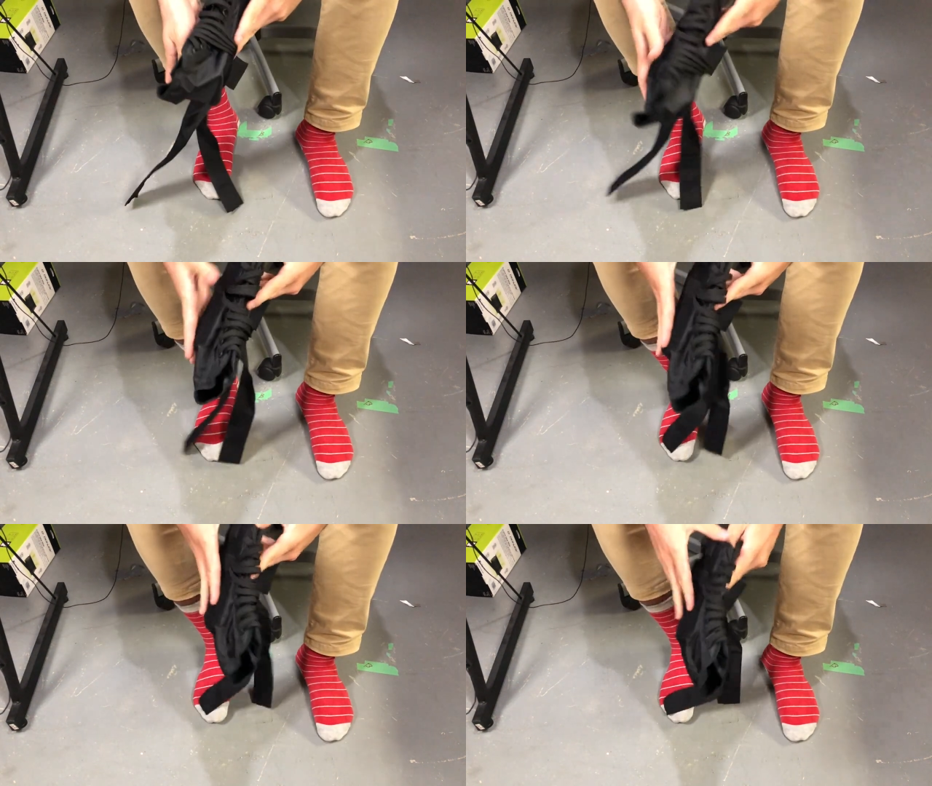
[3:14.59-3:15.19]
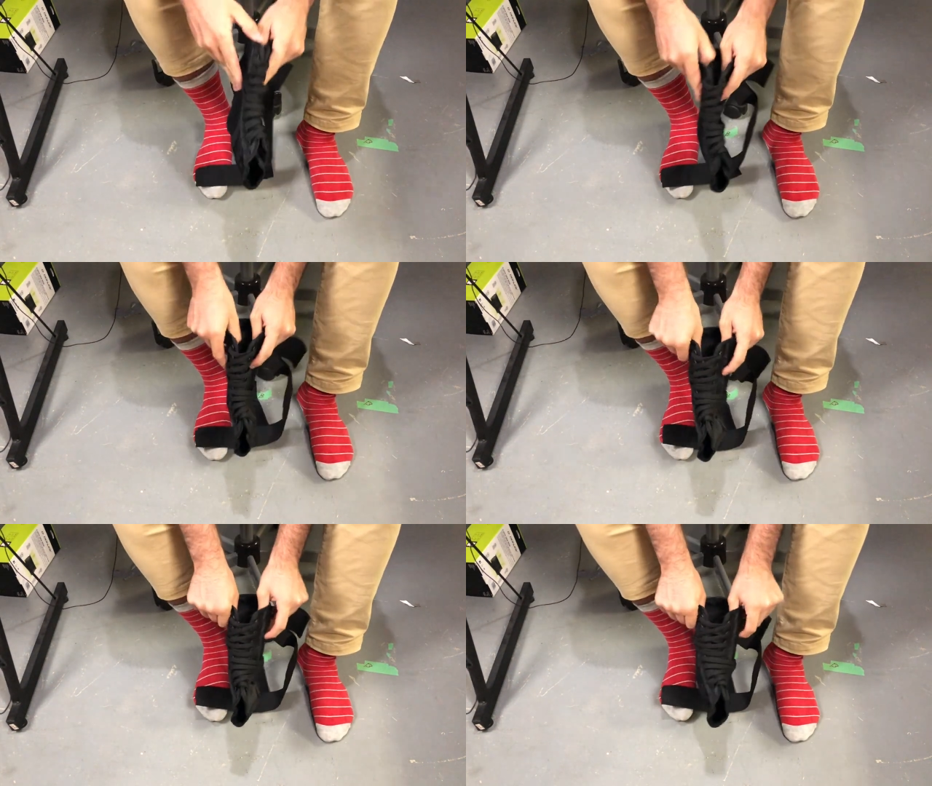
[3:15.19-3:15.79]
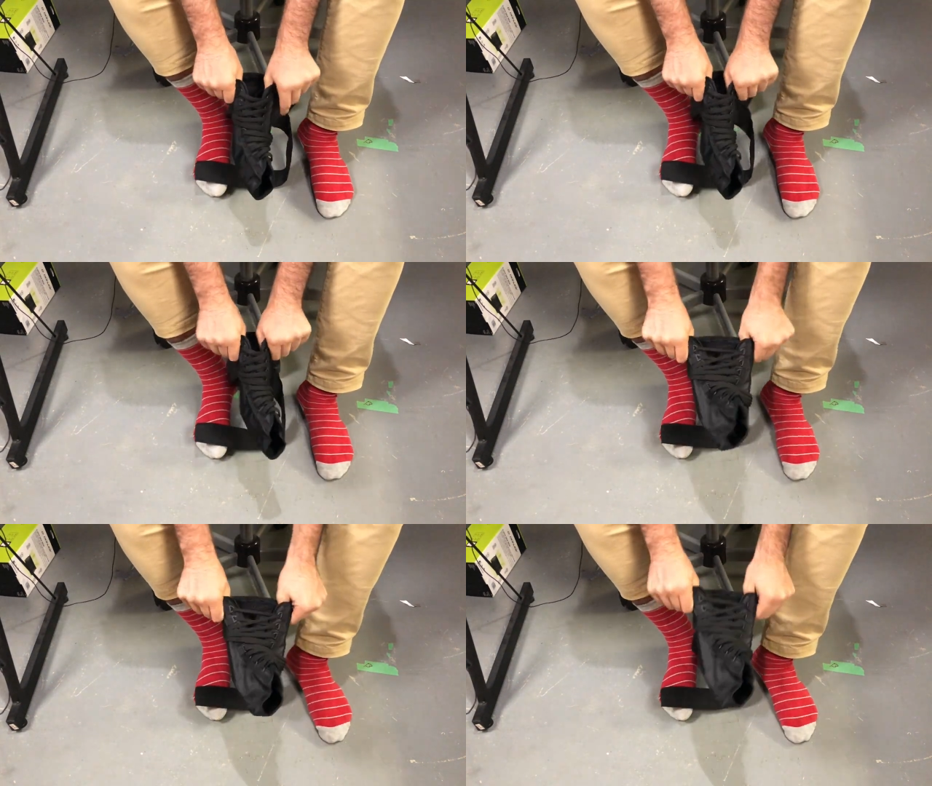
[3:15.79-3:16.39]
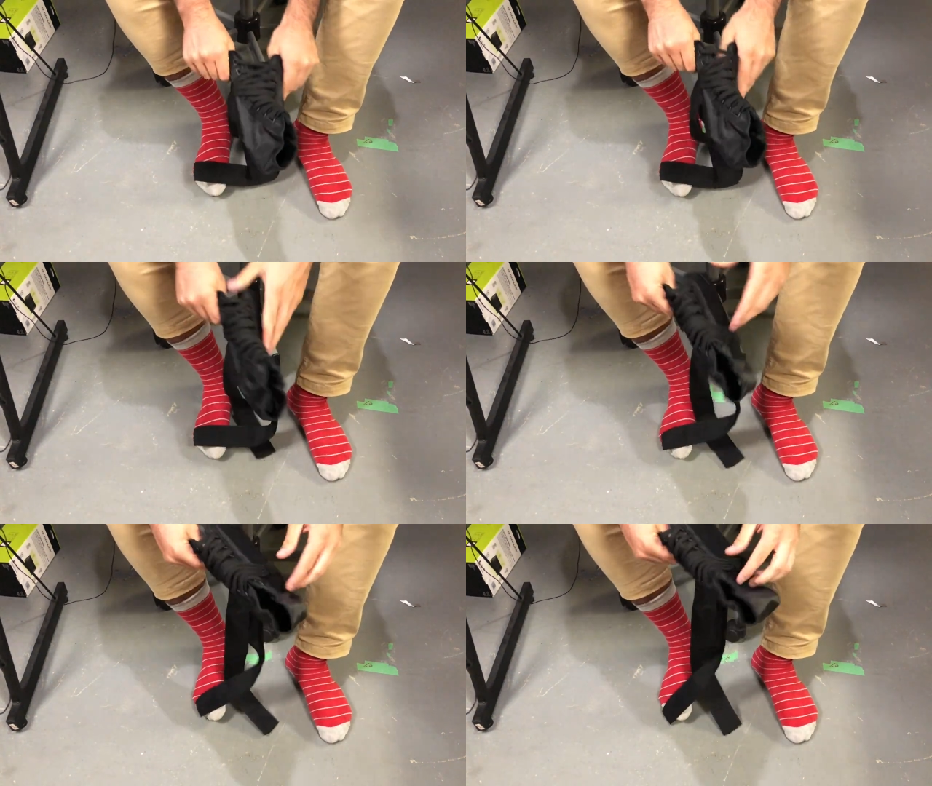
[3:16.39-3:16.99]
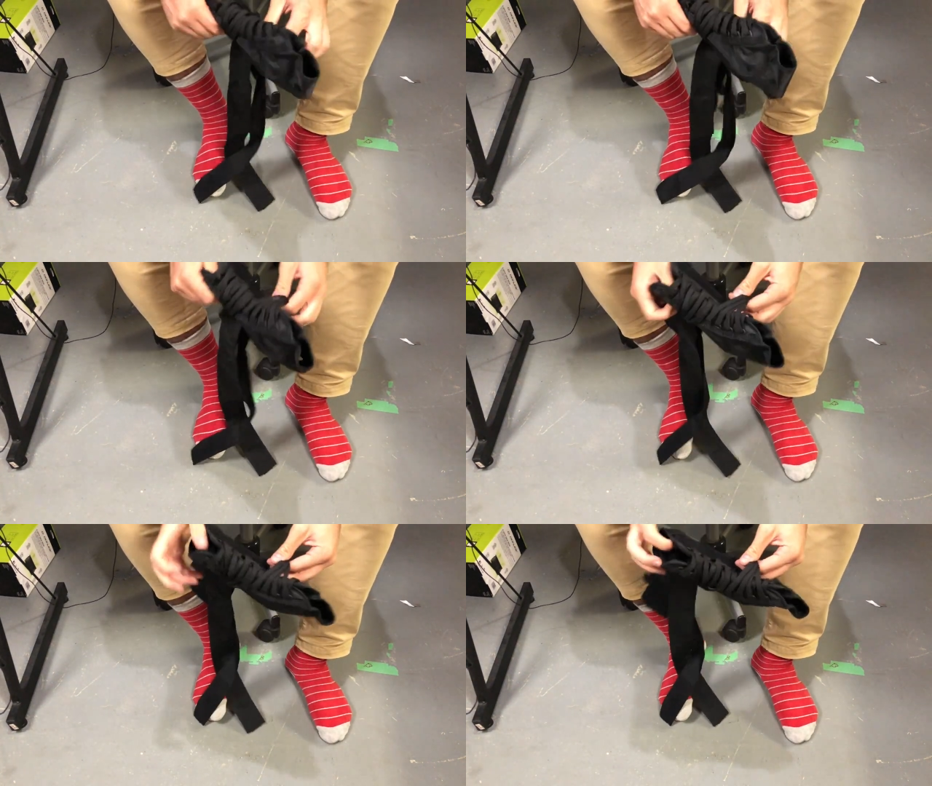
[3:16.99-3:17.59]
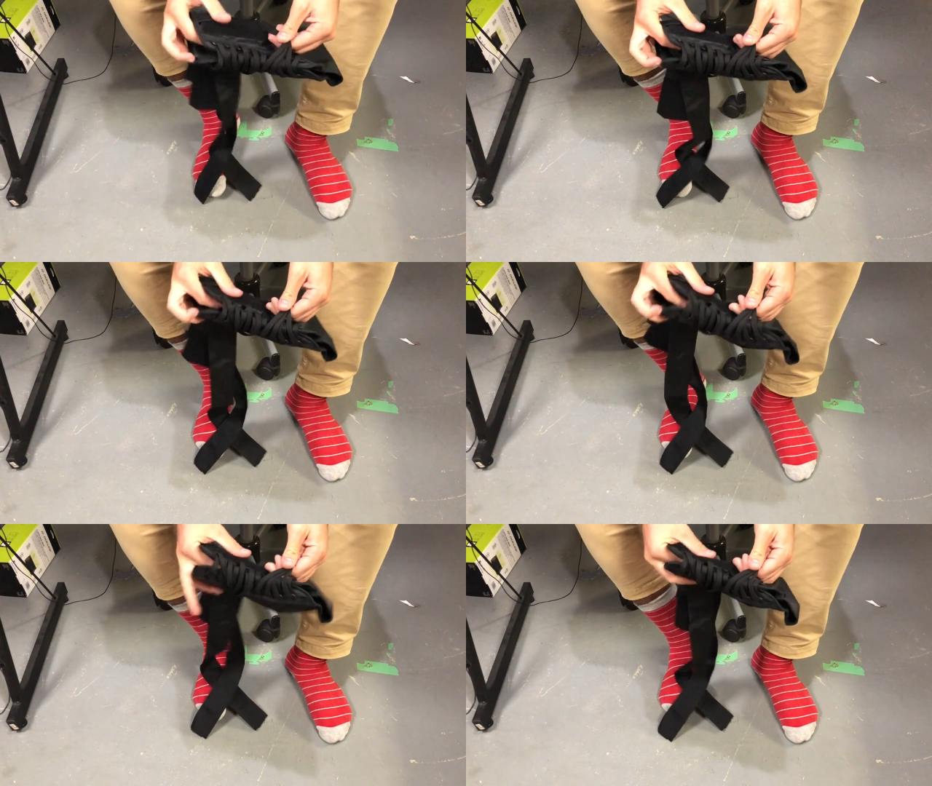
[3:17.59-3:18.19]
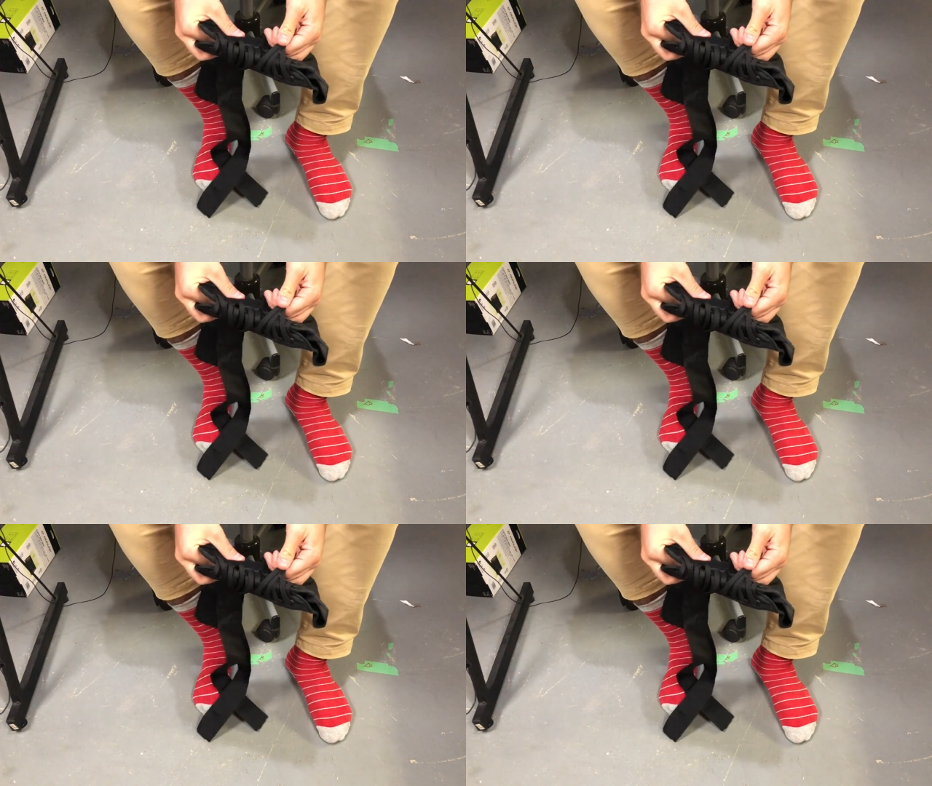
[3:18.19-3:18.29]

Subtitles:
(no speaker visible)